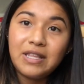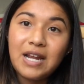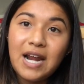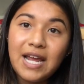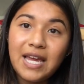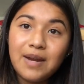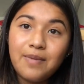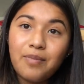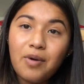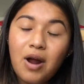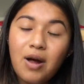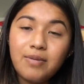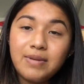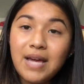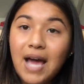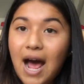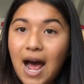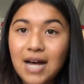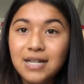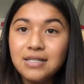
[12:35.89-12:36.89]
that I can
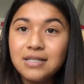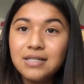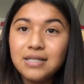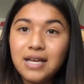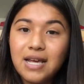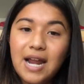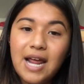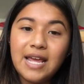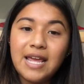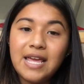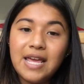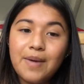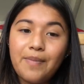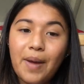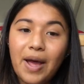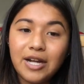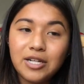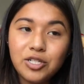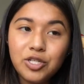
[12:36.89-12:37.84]
probably ask and I can get back